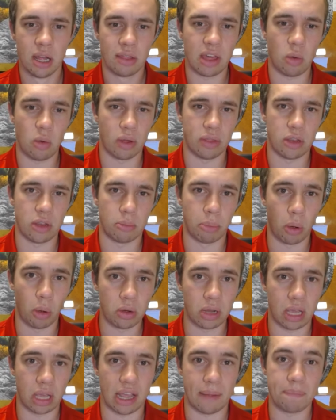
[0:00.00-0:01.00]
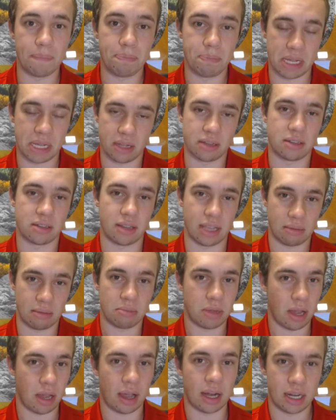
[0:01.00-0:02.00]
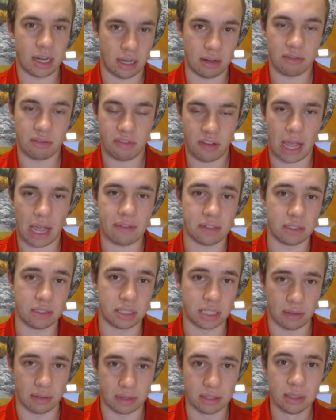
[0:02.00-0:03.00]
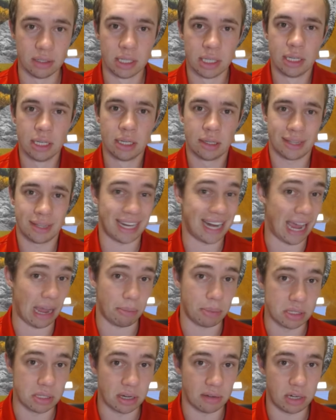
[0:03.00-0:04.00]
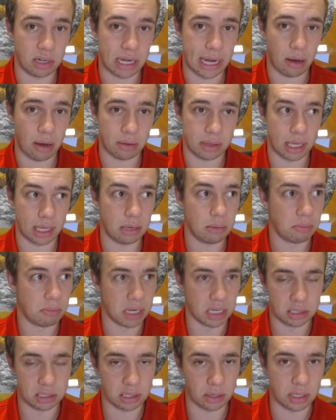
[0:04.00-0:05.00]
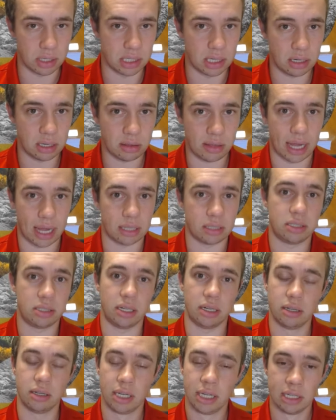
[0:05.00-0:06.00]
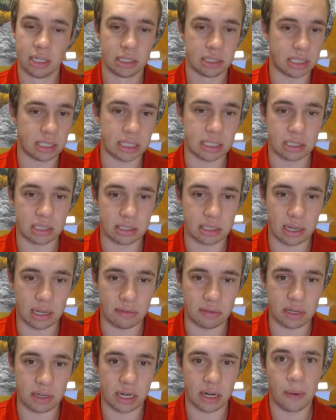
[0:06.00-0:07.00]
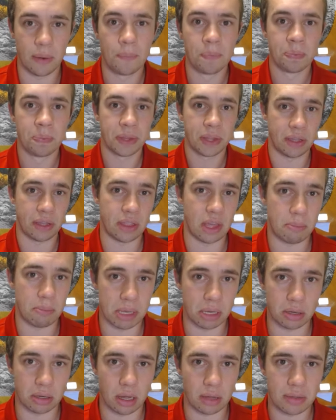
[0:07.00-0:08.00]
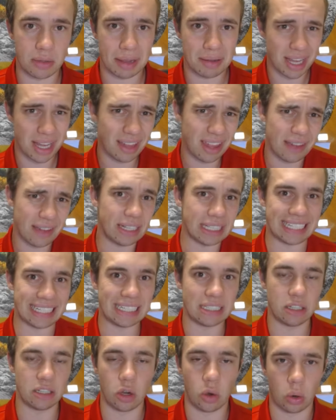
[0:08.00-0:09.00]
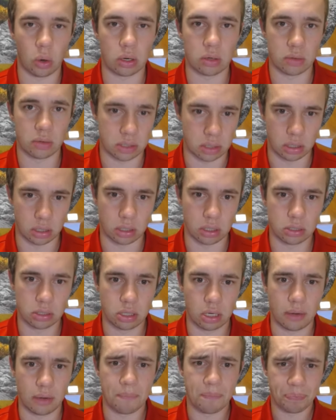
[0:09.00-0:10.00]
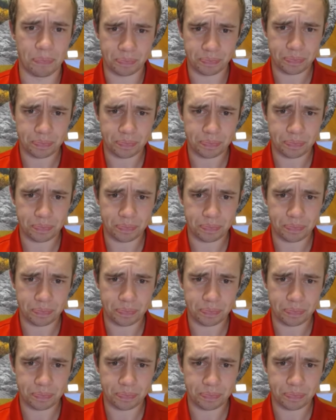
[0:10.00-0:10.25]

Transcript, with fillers: they won their bowl game, because they got in at 5-7. That happens every now and then. Minnesota did it last year, 6-7 year. Can they build on that? Yeah, they have a decent core returners on